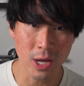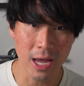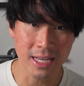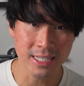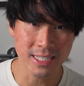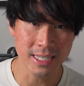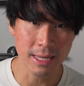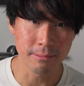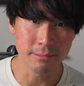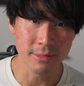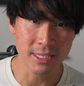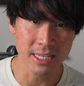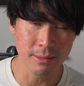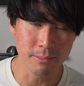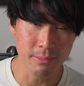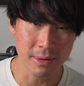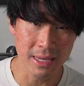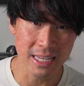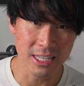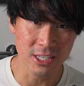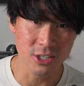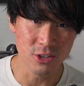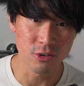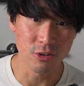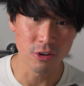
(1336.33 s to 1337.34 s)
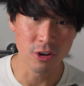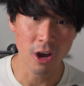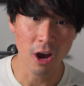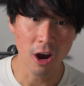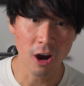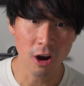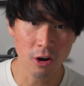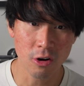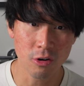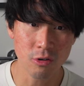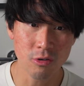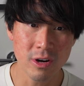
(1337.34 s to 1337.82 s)

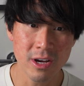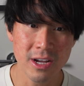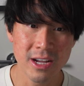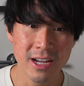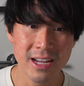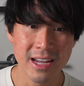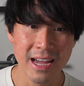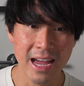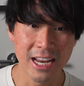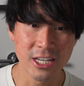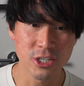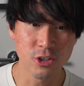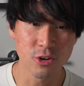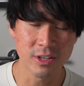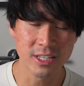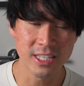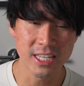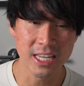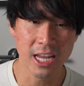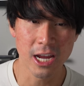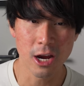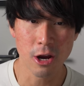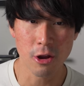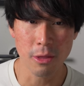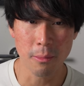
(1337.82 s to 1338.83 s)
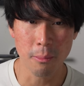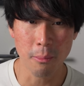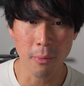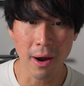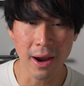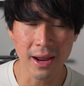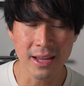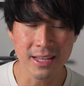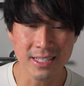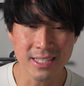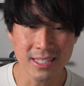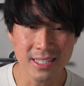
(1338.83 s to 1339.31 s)
SMTP2Go. As you can see here, the
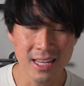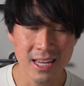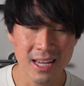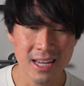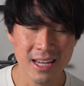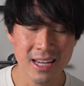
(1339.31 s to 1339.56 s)
price